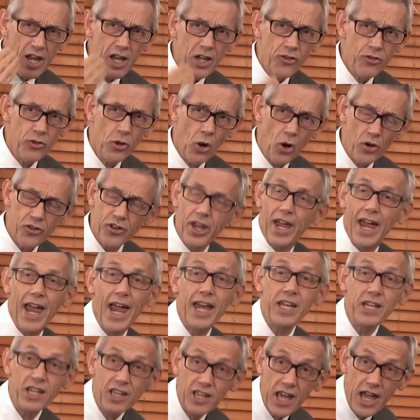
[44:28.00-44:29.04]
he's not
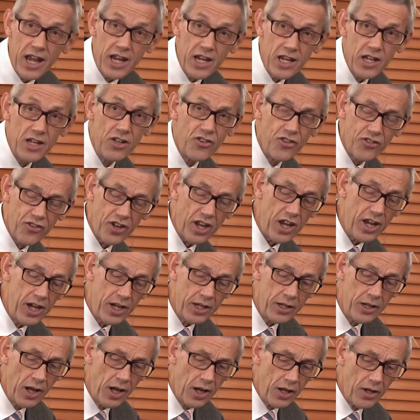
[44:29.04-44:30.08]
engaged
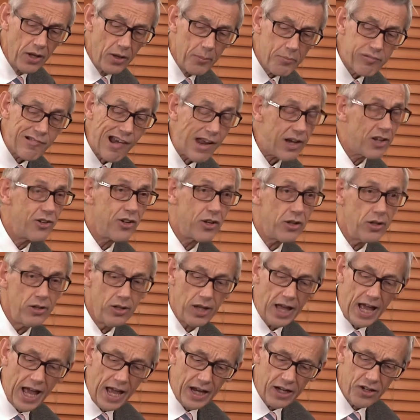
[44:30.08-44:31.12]
in
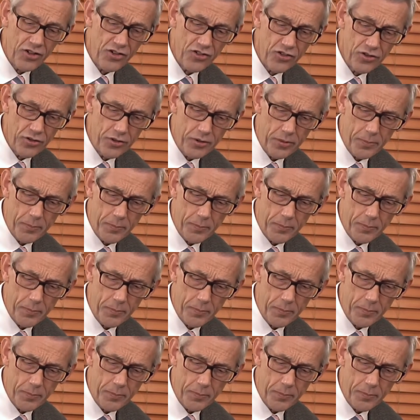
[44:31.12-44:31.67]
practical action.